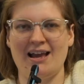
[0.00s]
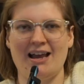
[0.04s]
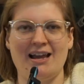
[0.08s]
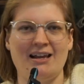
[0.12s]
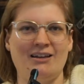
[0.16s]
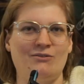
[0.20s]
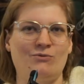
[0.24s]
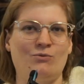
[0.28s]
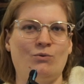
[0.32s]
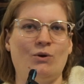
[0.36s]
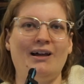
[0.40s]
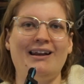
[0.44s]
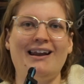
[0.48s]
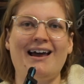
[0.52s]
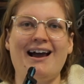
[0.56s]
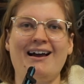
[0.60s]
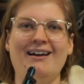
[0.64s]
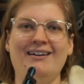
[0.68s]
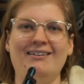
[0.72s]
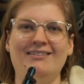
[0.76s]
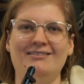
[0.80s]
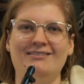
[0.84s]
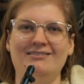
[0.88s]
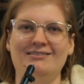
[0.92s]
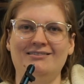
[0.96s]
and voila!
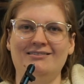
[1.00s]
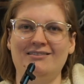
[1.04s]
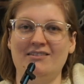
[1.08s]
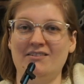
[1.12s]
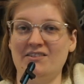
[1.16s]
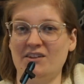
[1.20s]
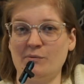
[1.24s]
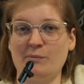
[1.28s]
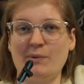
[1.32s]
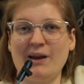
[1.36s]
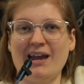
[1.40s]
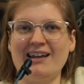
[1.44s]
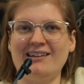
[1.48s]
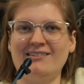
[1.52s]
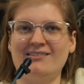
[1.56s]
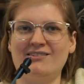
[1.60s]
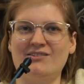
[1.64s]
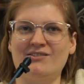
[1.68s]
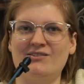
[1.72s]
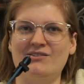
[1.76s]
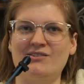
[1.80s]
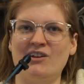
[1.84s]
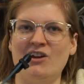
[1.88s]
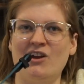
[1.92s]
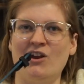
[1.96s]
The
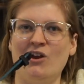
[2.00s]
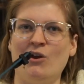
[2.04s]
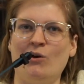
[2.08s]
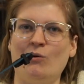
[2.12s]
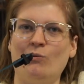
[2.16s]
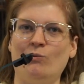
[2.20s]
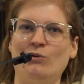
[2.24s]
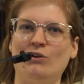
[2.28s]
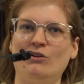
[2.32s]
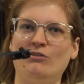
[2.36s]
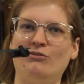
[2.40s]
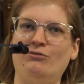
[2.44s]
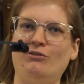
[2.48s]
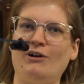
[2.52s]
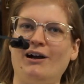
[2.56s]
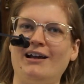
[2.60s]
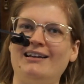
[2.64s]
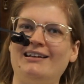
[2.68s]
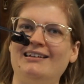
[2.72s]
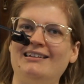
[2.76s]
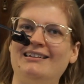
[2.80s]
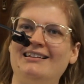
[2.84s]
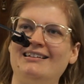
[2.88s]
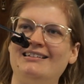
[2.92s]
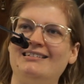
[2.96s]
pants were
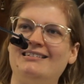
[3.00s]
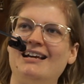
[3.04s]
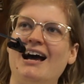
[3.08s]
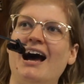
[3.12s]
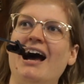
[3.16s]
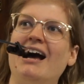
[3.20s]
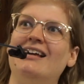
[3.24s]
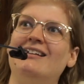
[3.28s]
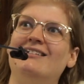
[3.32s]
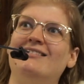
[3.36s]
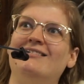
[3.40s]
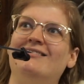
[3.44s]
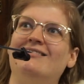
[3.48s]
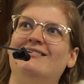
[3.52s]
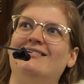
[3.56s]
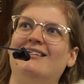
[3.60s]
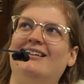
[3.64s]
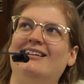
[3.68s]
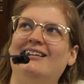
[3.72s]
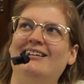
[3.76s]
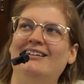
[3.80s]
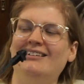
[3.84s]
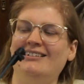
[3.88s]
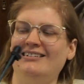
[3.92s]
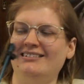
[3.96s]
finally done!
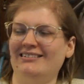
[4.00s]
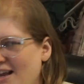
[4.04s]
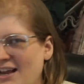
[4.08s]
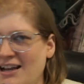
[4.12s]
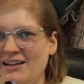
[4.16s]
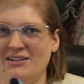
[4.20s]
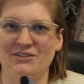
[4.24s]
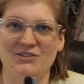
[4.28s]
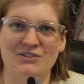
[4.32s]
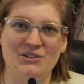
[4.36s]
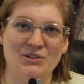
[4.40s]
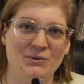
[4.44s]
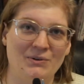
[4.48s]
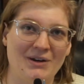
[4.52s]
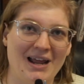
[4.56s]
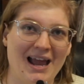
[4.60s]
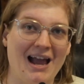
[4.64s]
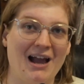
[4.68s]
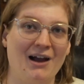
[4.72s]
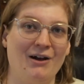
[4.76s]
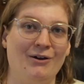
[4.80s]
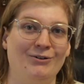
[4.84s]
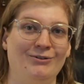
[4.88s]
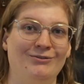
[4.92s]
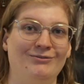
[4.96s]
And so
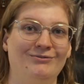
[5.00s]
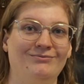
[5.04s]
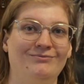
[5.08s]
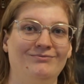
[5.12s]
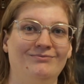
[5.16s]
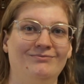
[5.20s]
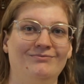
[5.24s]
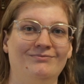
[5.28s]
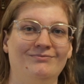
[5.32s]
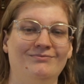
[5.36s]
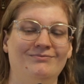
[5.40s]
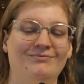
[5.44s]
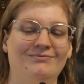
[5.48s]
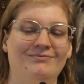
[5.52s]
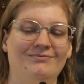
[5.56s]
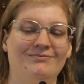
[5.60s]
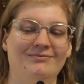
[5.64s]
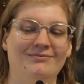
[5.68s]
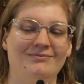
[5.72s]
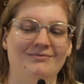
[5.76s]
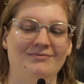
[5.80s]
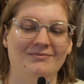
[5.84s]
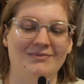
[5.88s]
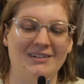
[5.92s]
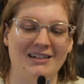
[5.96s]
now,
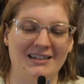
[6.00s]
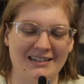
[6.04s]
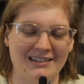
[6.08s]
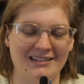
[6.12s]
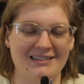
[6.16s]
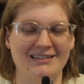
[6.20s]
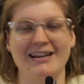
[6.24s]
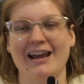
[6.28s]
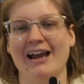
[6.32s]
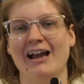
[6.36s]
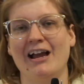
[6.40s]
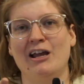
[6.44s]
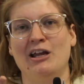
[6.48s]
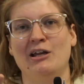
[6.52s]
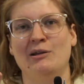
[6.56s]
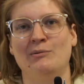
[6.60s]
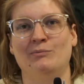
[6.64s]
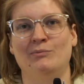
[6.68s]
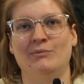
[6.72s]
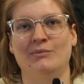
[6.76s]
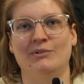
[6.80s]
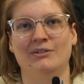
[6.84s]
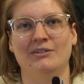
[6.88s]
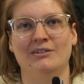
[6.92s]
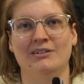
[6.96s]
it is
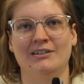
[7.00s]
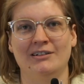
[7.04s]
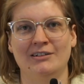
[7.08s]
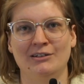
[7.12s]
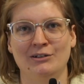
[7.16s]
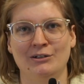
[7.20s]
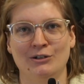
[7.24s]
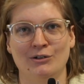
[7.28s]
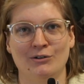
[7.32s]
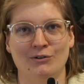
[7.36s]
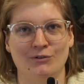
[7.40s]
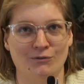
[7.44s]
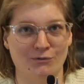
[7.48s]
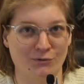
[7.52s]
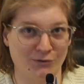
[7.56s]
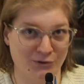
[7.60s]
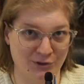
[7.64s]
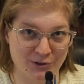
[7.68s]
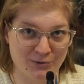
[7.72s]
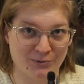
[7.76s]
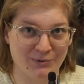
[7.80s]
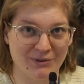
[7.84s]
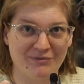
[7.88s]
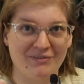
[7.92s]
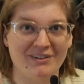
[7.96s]
time for
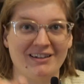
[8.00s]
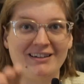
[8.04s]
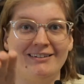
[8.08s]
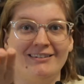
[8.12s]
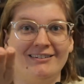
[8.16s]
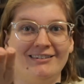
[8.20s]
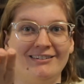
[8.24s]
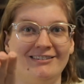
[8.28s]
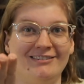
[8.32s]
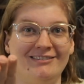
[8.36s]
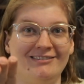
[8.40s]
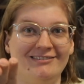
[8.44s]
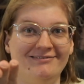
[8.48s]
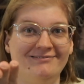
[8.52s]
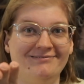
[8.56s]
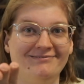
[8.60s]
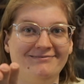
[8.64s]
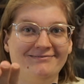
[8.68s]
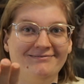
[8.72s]
the reveal.